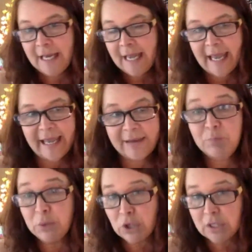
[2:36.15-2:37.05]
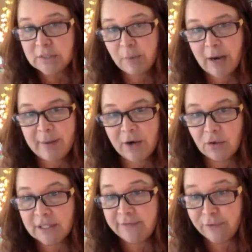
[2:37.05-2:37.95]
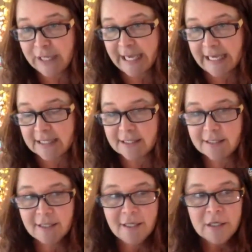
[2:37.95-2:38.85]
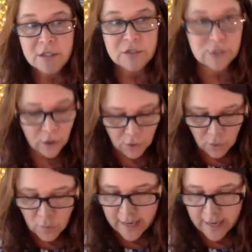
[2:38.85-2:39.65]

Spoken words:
and books, primarily for kids. So